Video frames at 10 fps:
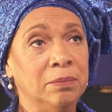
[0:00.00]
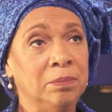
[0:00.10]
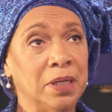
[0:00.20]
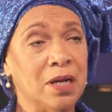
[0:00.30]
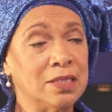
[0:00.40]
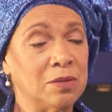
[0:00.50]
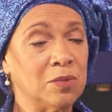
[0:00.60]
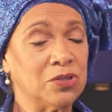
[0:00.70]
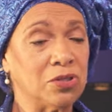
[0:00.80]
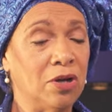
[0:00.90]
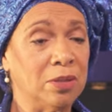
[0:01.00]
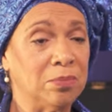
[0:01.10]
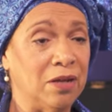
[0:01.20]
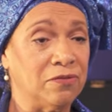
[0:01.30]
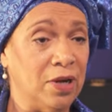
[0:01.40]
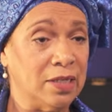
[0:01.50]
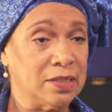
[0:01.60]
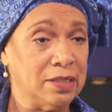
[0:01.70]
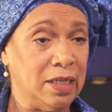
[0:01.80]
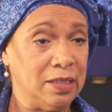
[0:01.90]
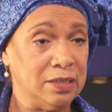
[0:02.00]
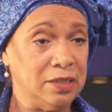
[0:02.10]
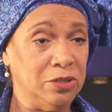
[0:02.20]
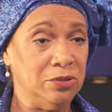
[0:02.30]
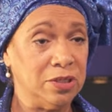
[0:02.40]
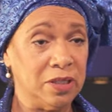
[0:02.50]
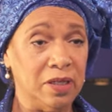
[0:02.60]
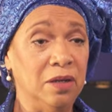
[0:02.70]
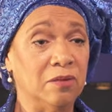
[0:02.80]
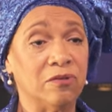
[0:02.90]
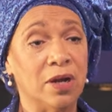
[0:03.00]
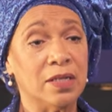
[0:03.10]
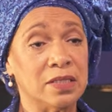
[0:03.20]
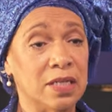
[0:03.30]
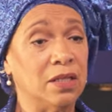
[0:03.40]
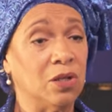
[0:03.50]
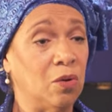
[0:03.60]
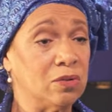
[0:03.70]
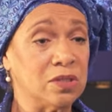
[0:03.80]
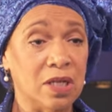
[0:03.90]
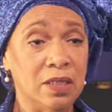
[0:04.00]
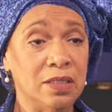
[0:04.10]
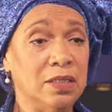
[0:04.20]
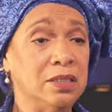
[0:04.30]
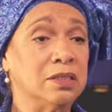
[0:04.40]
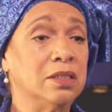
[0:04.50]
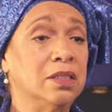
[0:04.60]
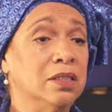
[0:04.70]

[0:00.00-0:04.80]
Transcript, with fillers: because it was started by France and they continued it, the King of France said that on Sundays,